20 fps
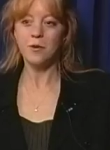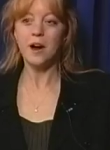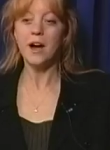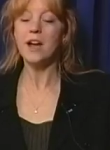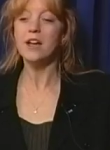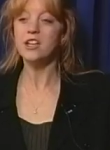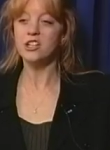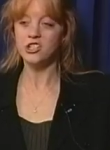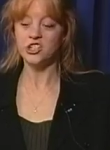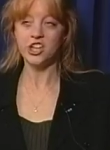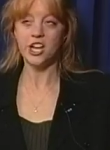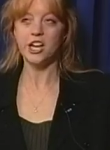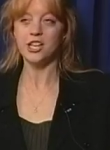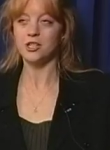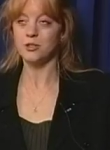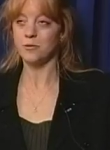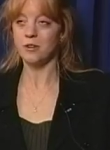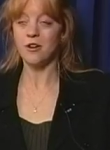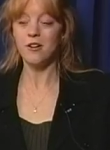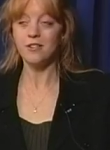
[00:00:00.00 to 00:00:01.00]
Why in
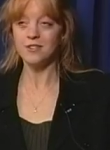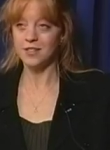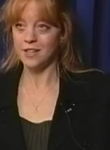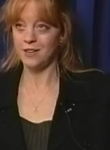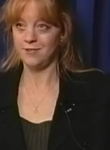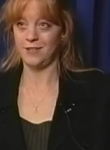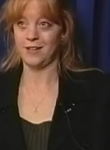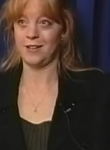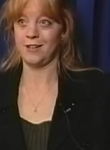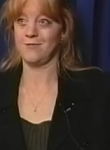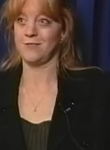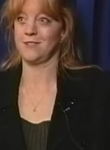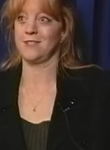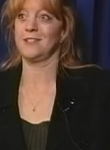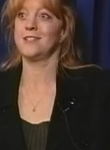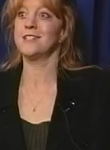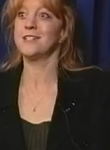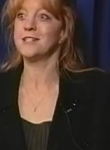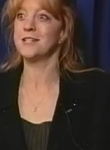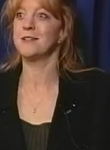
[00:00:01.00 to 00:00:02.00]
jazz do we always have to have a
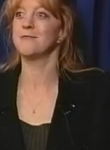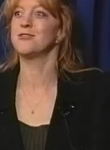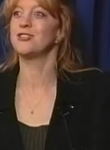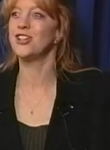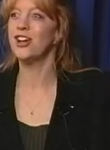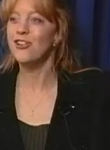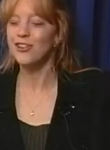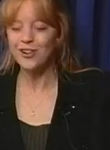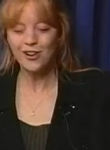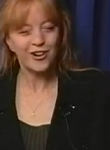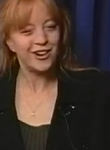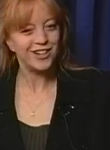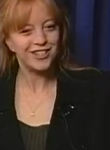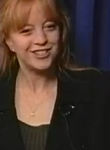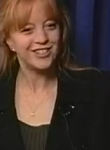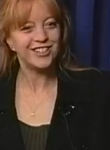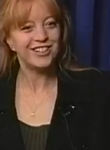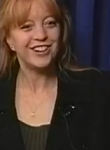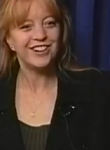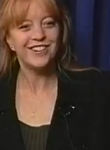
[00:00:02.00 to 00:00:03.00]
goddamn shout
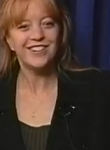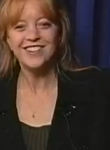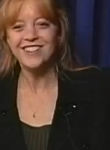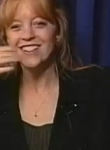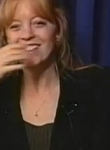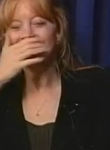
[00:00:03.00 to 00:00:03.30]
chorus, you know?